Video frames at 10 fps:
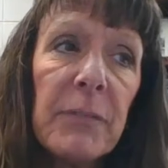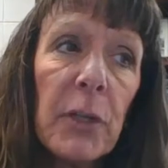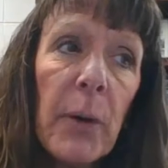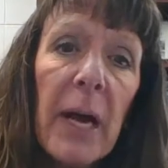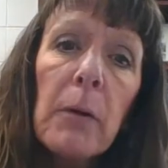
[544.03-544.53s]
to
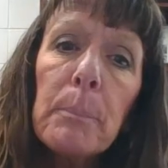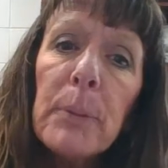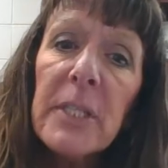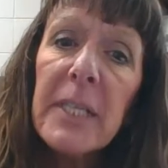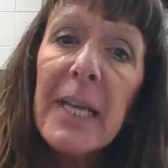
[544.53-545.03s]
know how they're
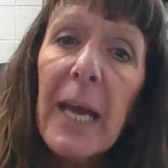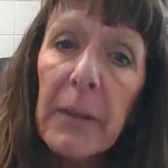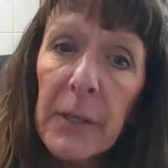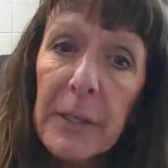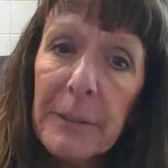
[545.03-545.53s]
put
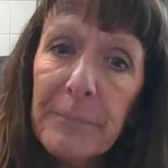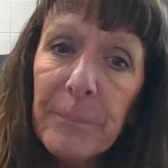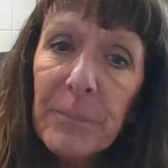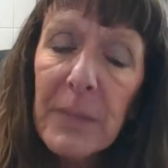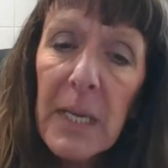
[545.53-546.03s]
together,
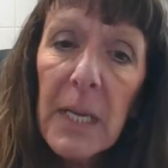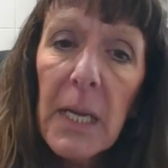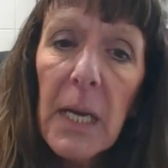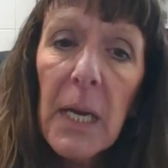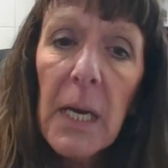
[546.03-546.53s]

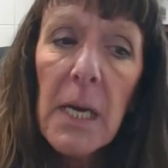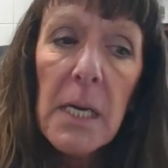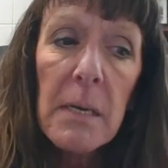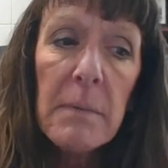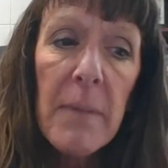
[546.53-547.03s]

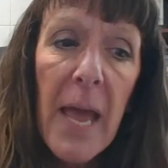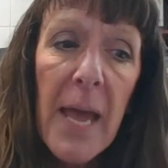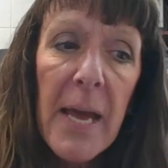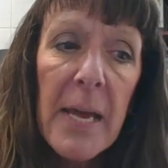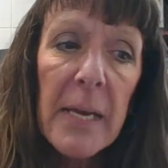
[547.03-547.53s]
and
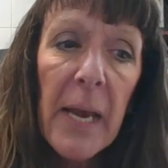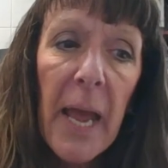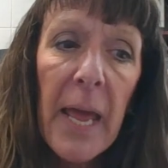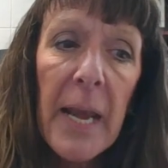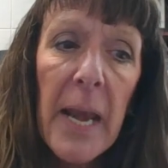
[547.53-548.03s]

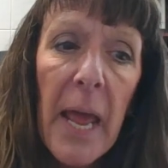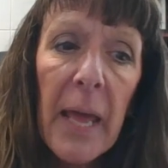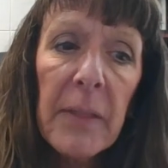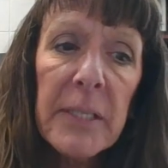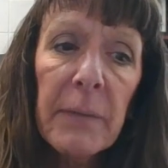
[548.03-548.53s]

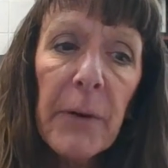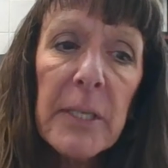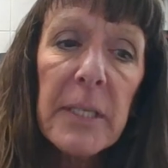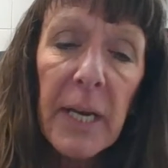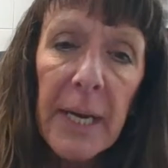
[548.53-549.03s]
the
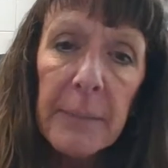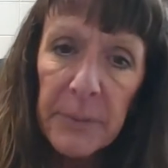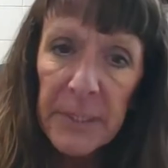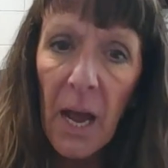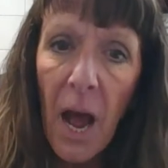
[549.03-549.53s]
different
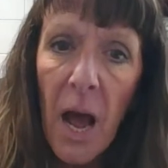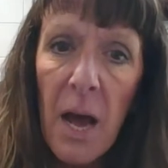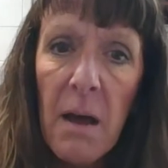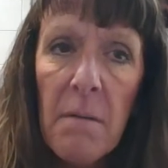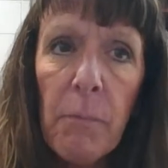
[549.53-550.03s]
types
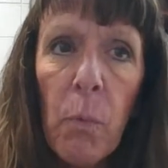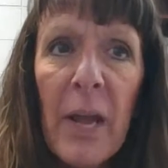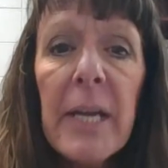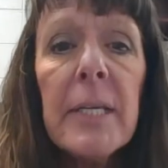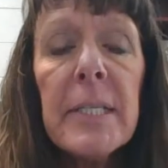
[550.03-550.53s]
of
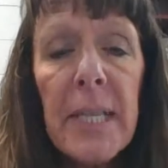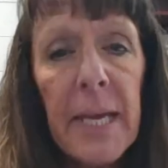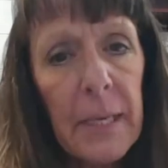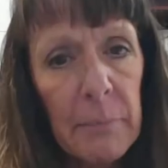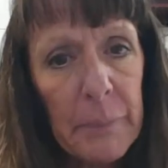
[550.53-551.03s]
ways they
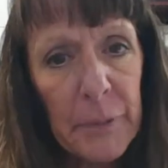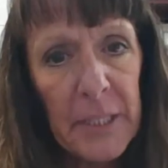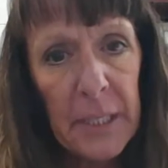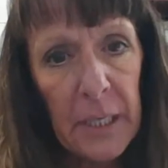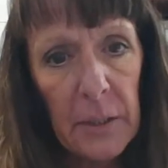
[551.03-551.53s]
can be put
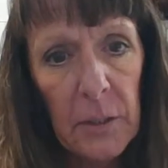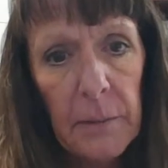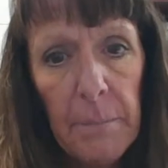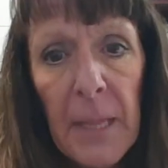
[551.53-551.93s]
together,